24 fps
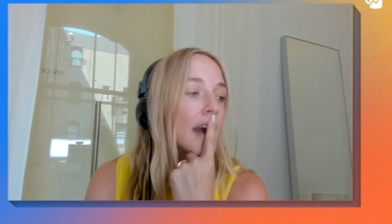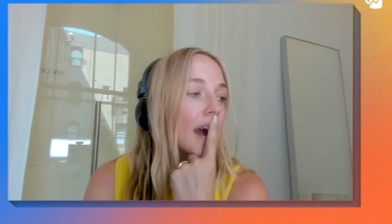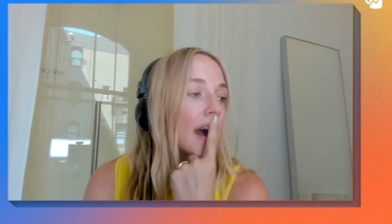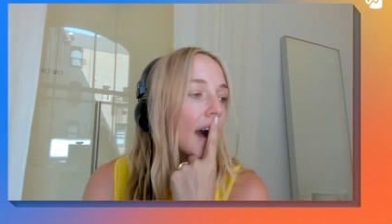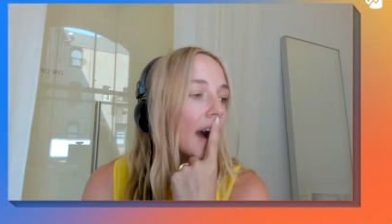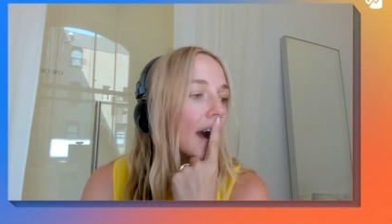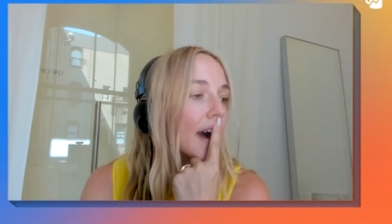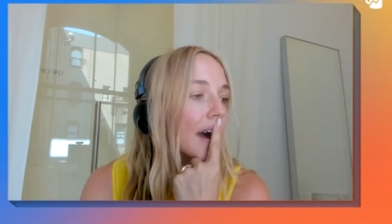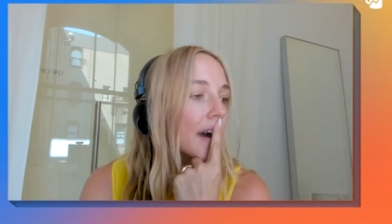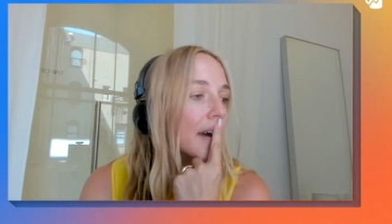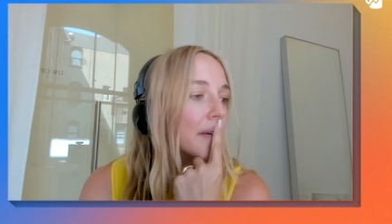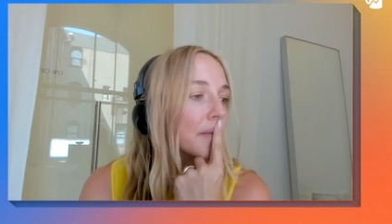
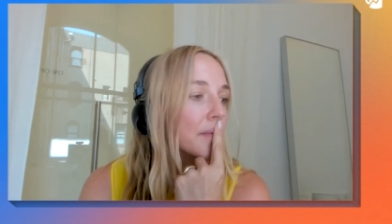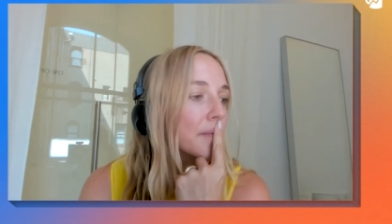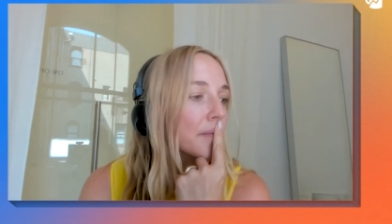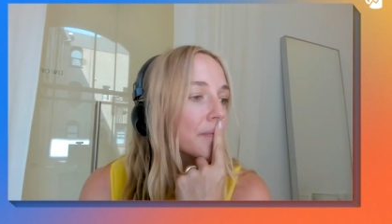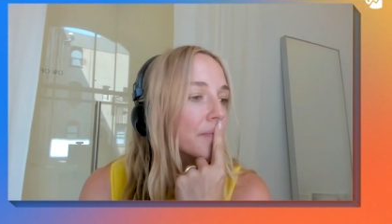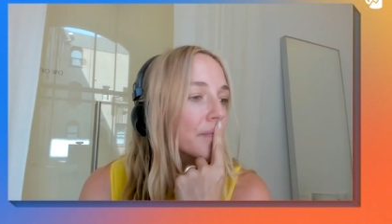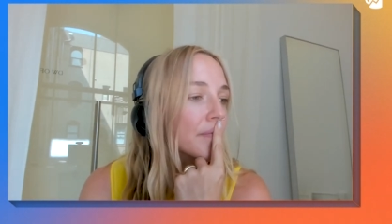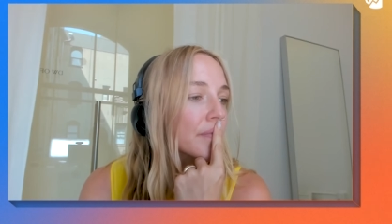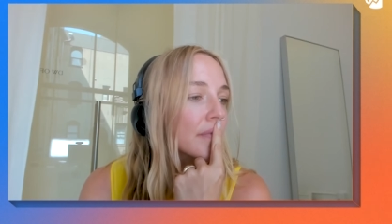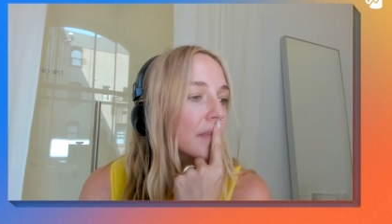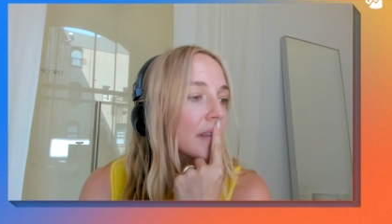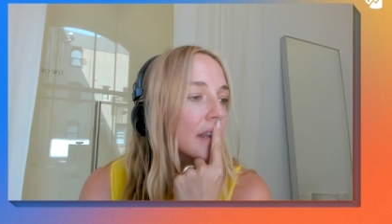Mm-hmm. Um,
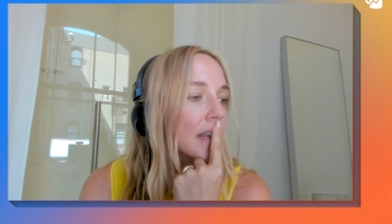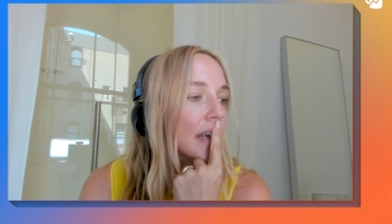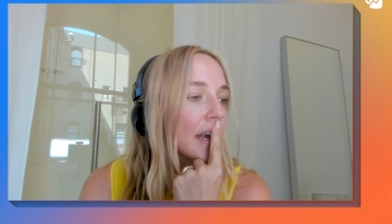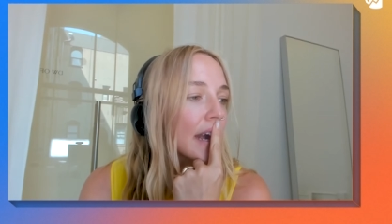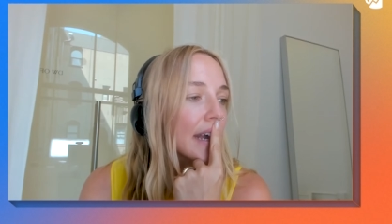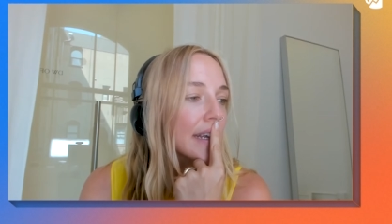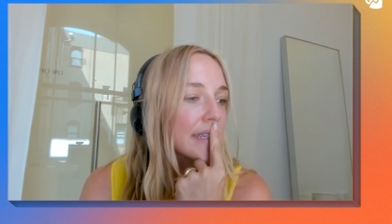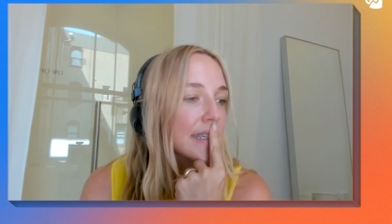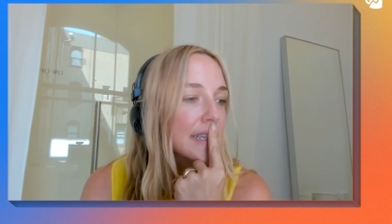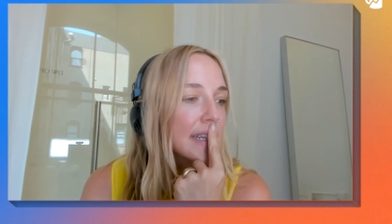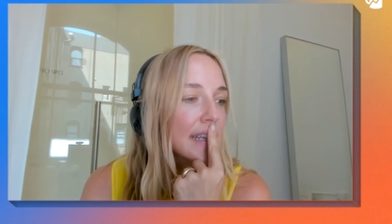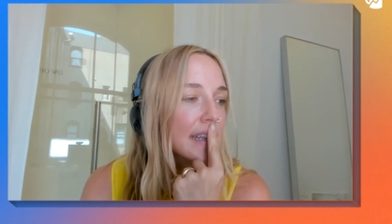
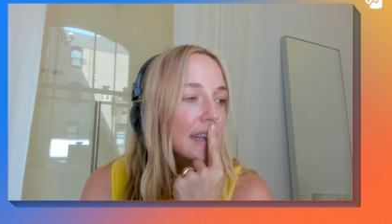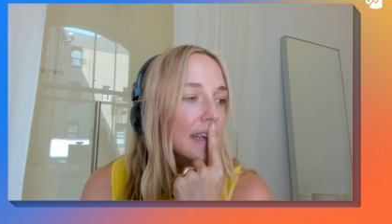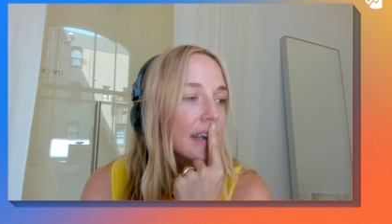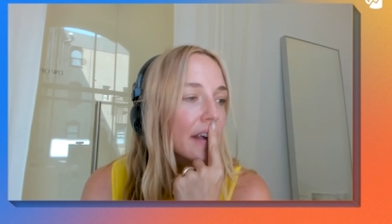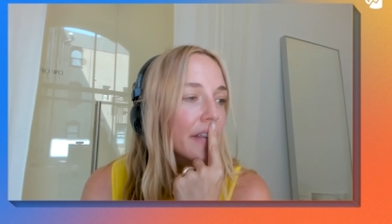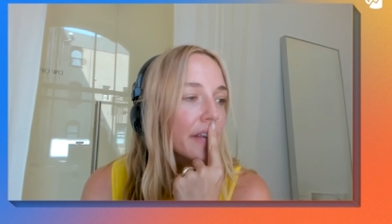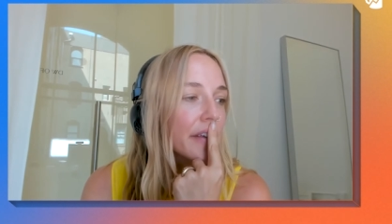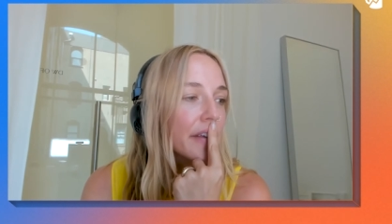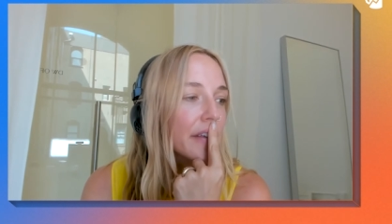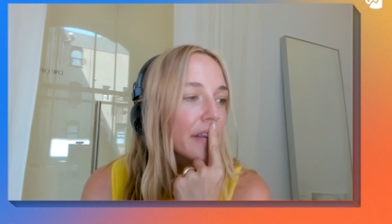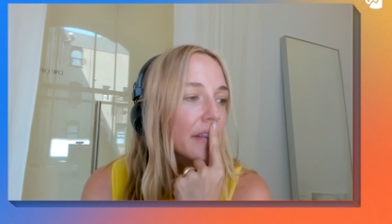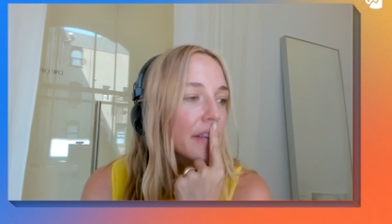I'd say the
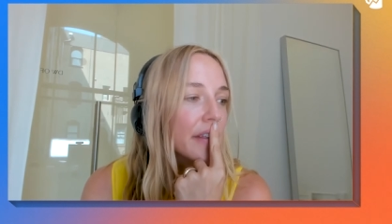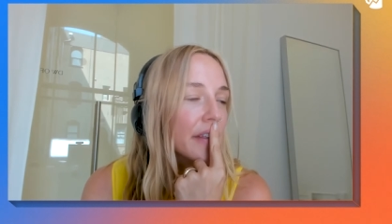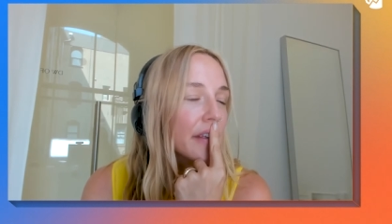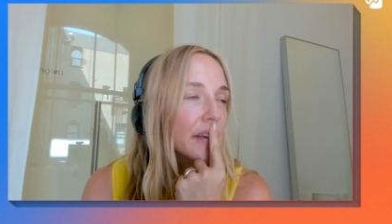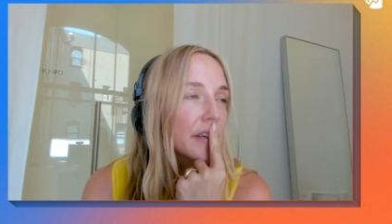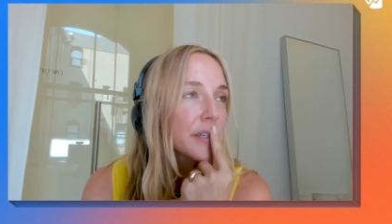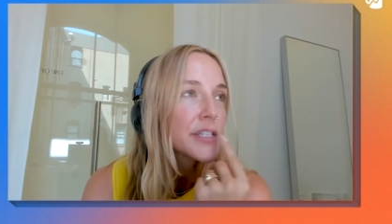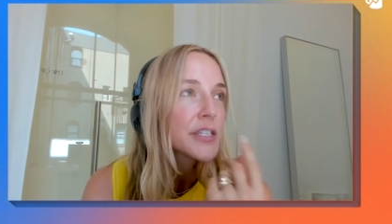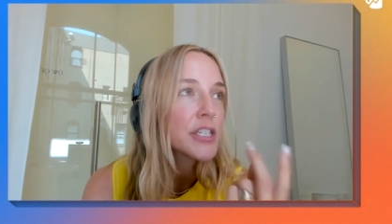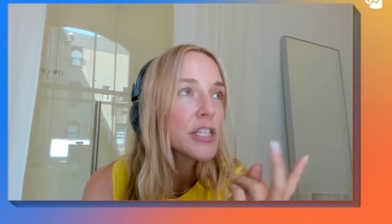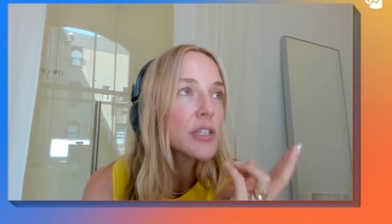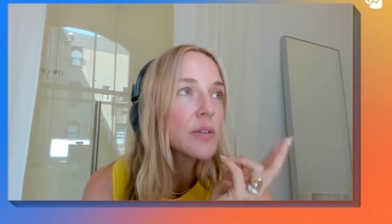other
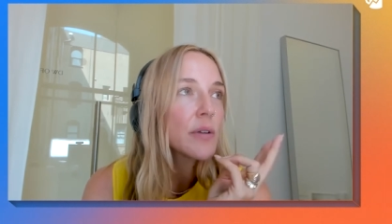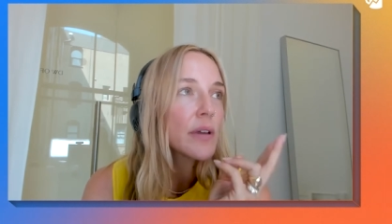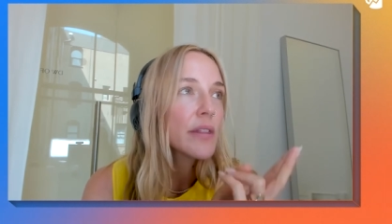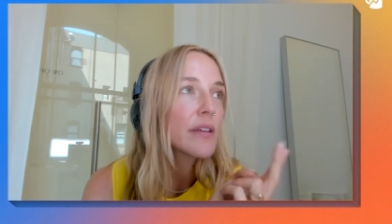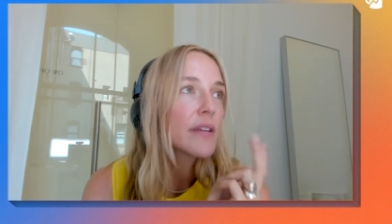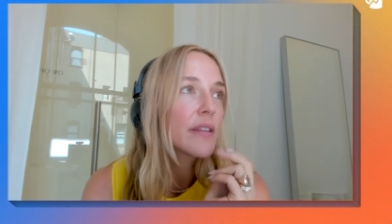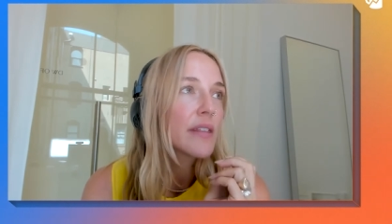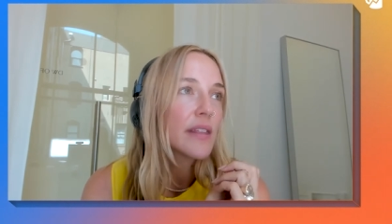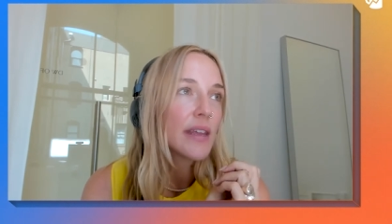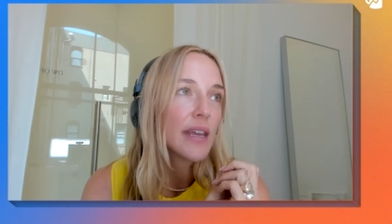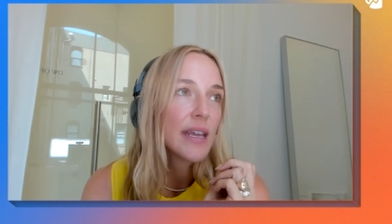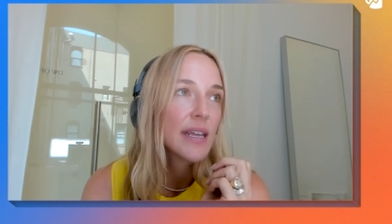there's two
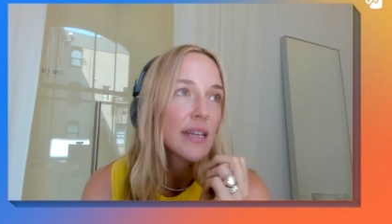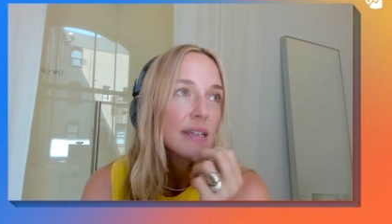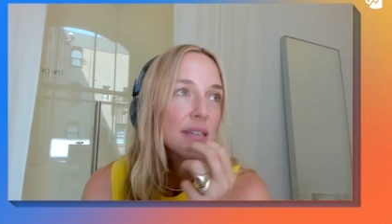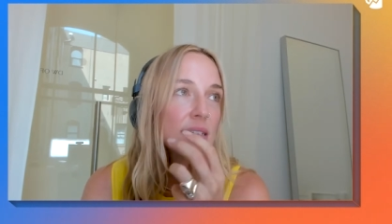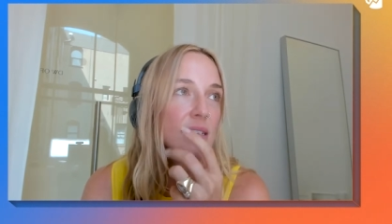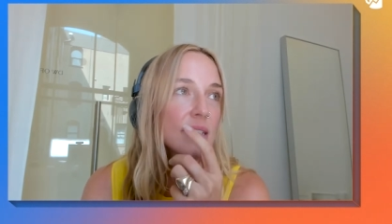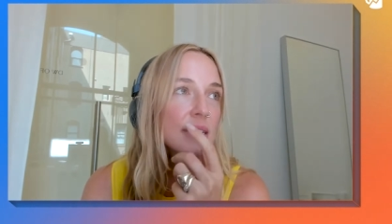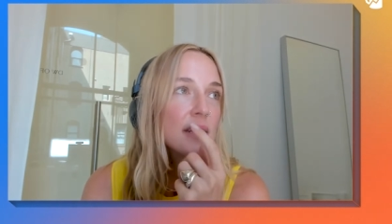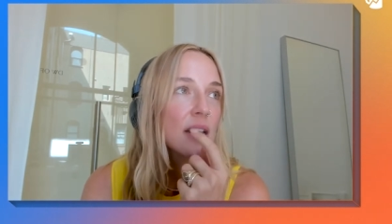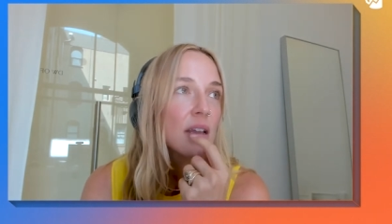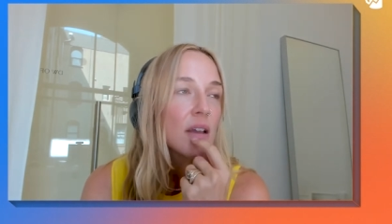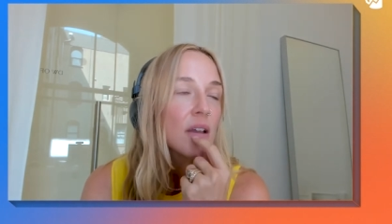other
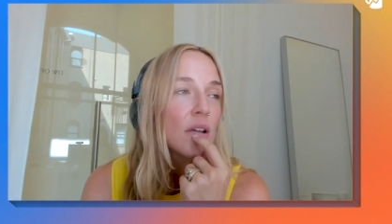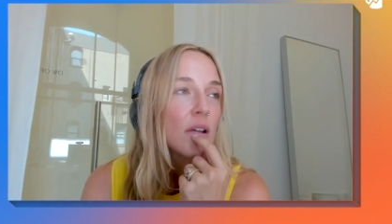things.